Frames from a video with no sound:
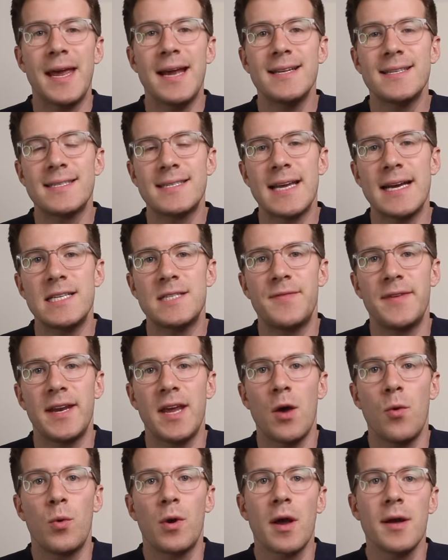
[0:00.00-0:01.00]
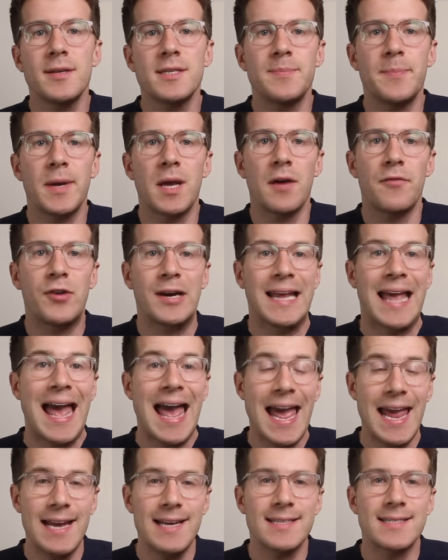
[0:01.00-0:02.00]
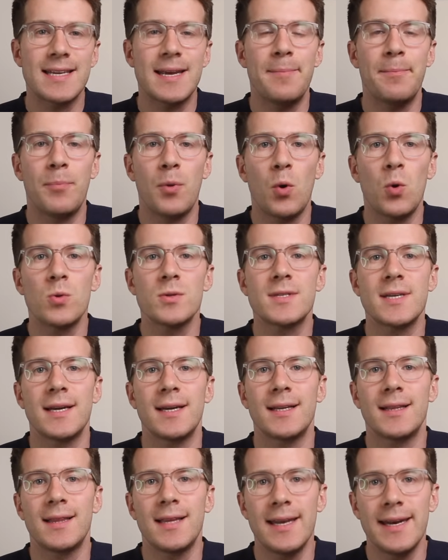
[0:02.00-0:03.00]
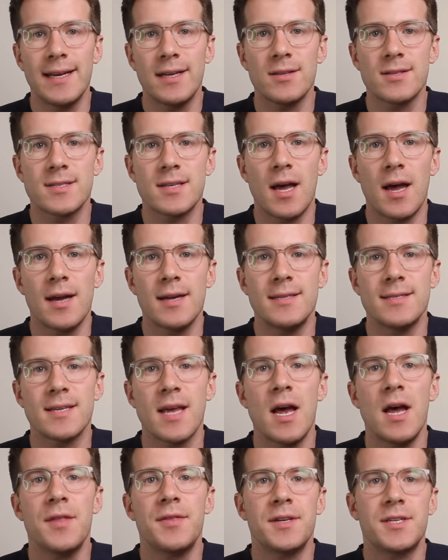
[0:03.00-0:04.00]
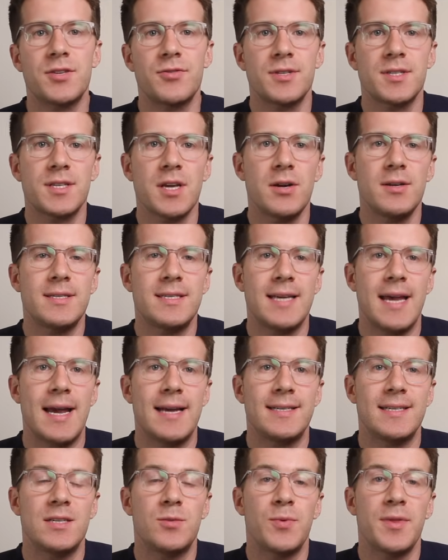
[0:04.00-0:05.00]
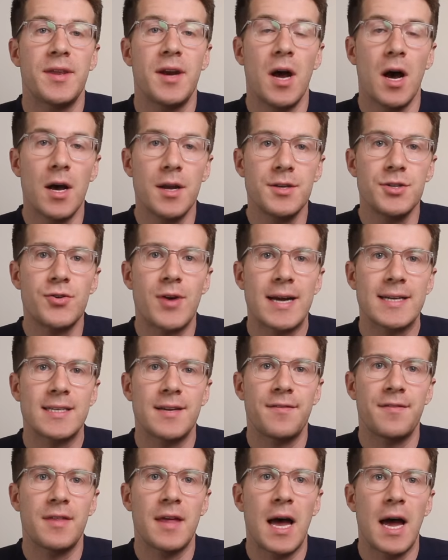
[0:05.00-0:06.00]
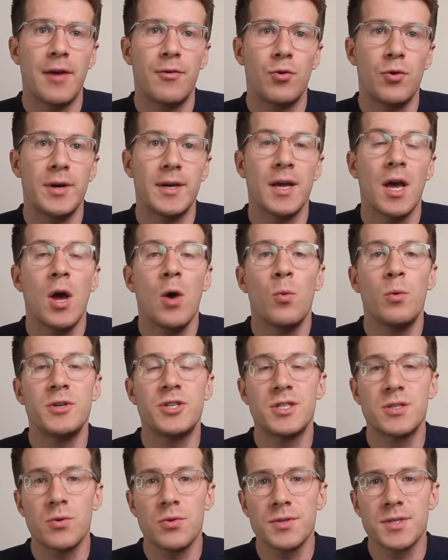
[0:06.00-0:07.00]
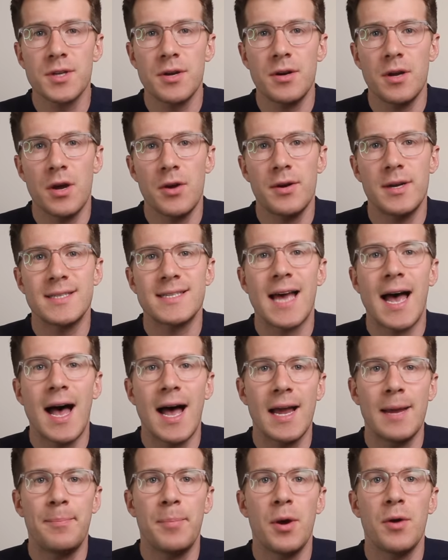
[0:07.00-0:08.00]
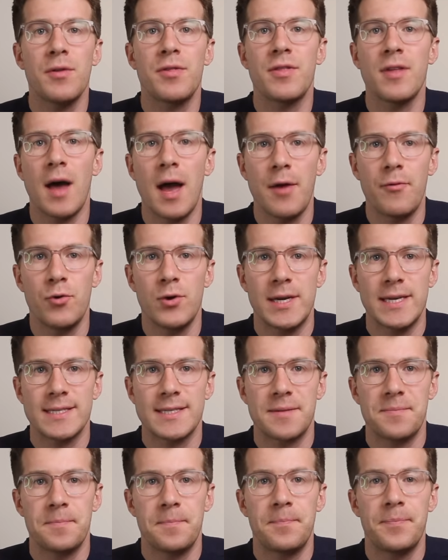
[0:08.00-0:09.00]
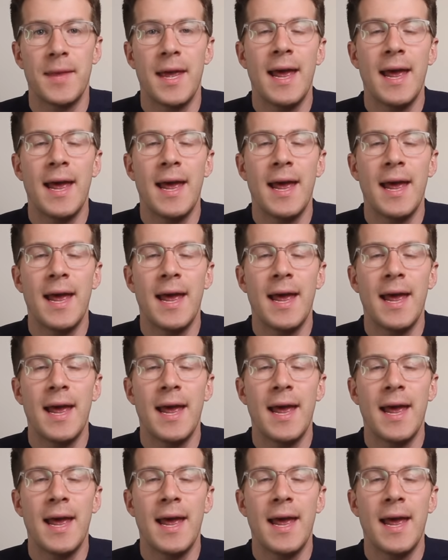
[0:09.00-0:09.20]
In today's video, we're going to be covering eight important clinical signs that are associated with an underactive thyroid, which is also known as hypothyroidism.